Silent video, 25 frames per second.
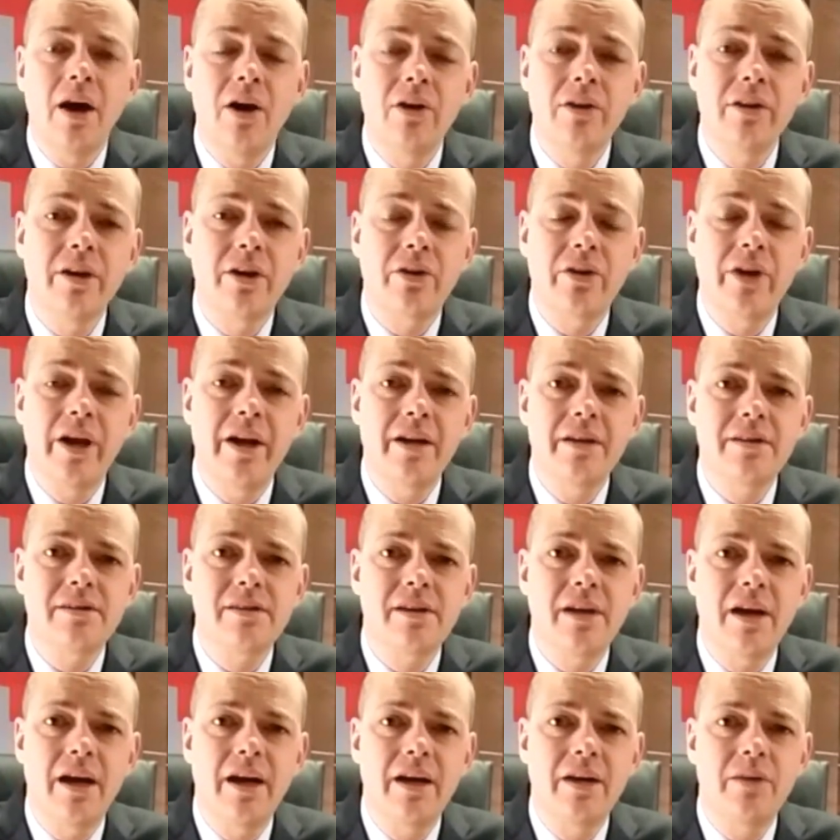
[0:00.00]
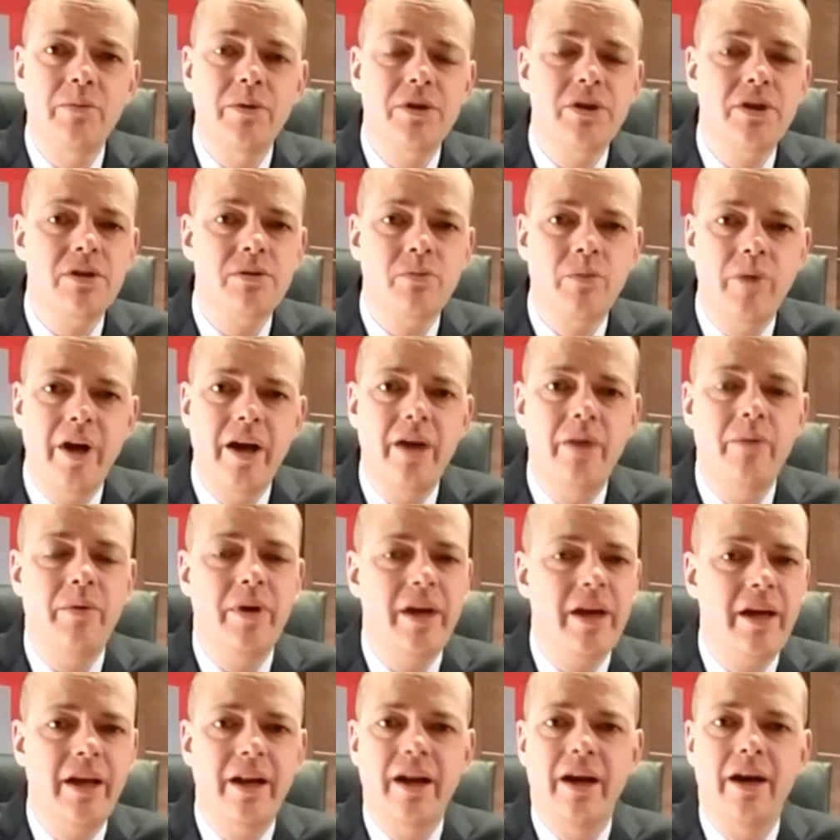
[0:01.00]
On the credit side, which is where
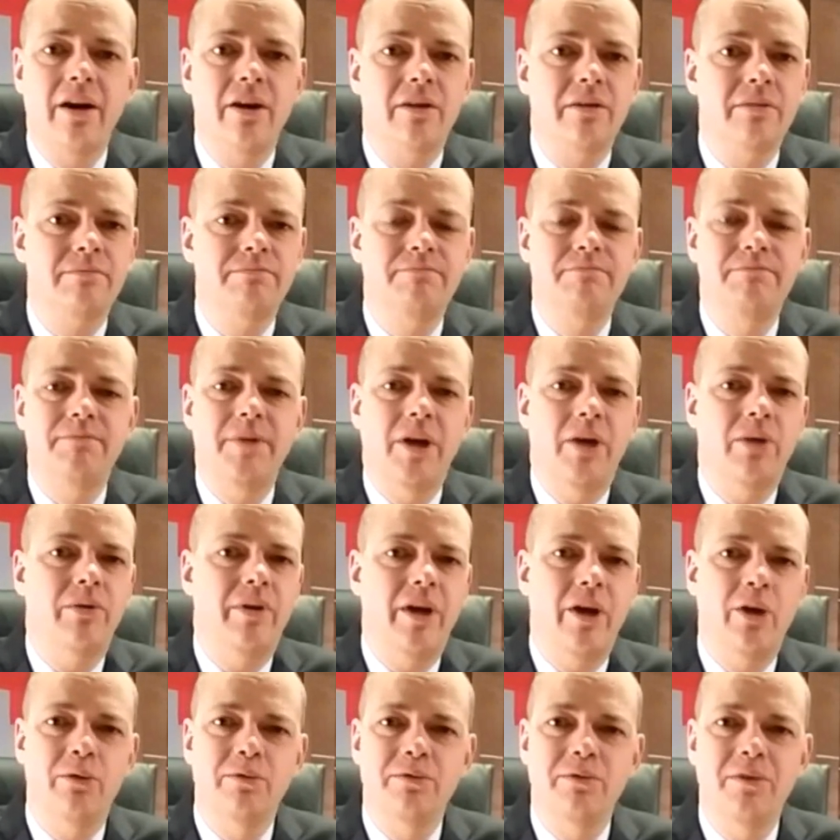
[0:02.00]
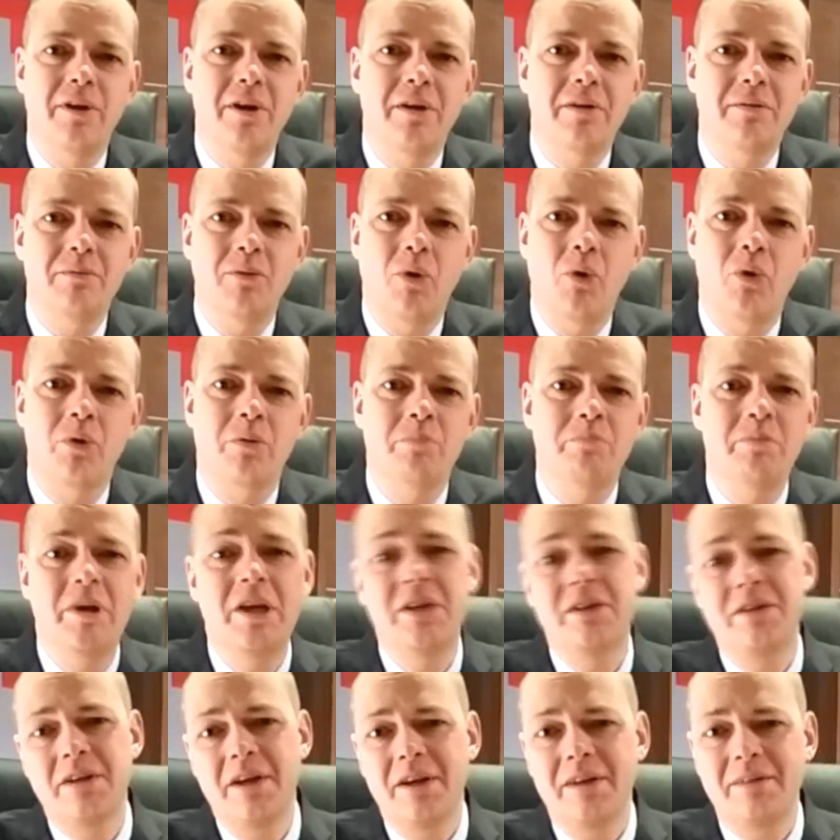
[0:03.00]
we get our alpha or
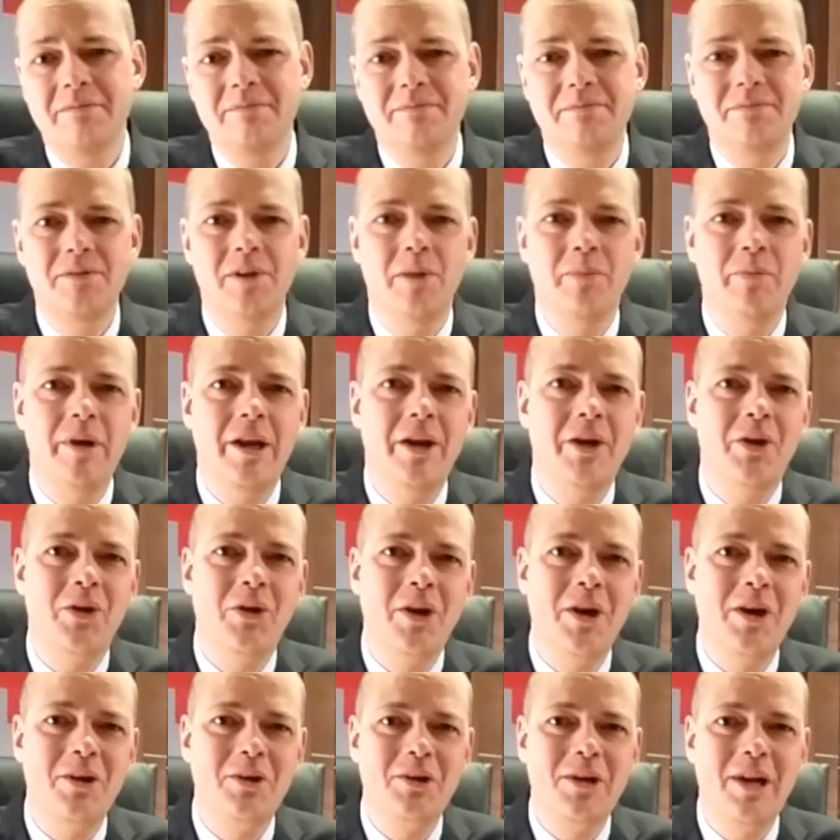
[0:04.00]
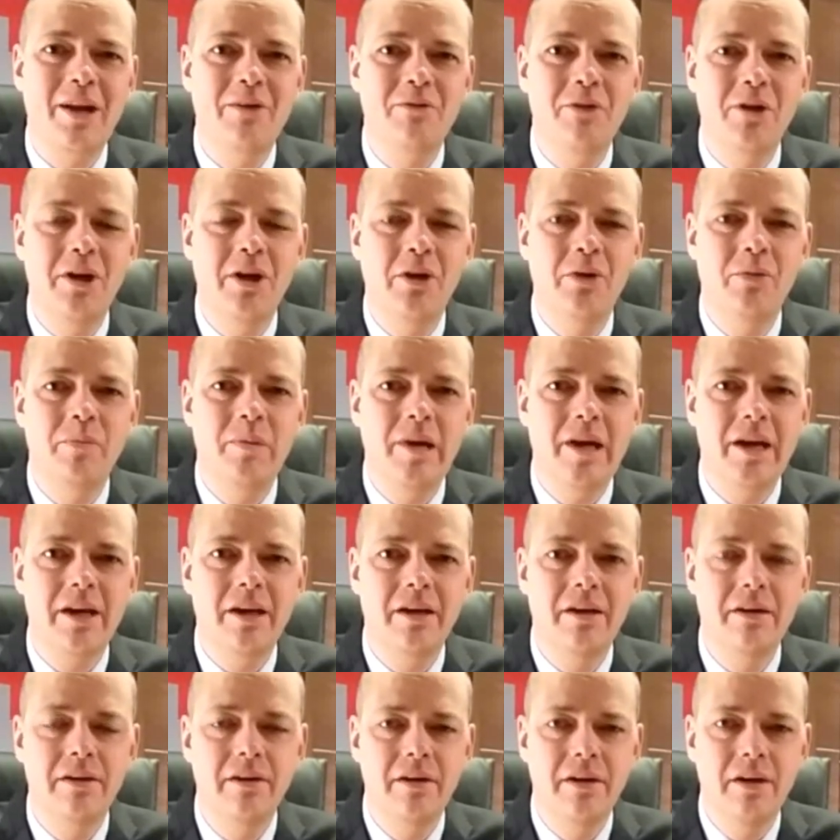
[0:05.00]
beta, depending on how cleverly you
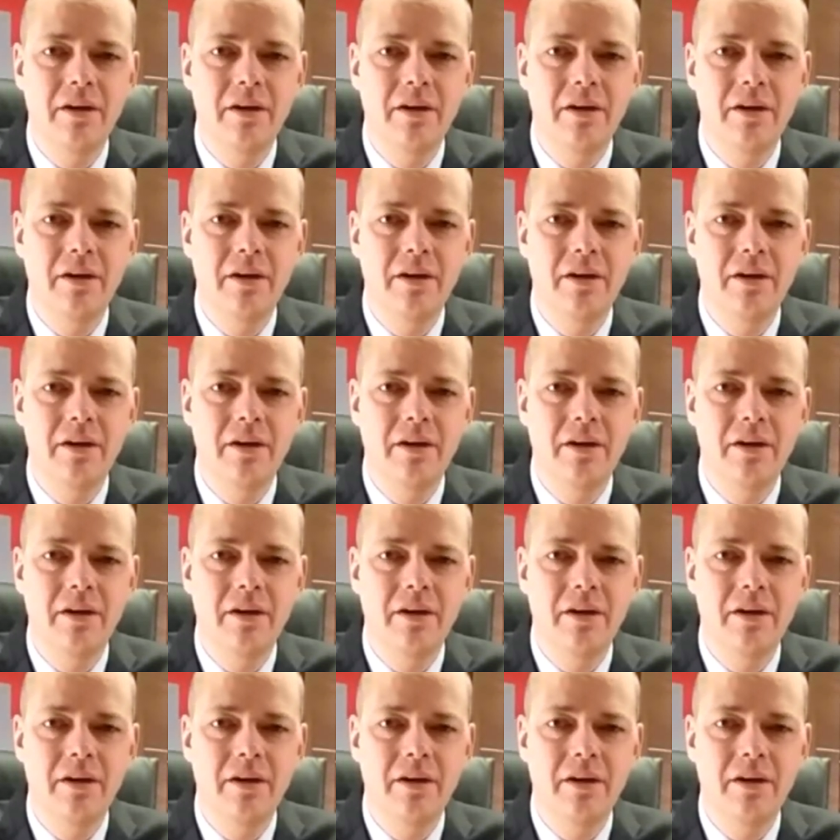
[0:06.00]
pick,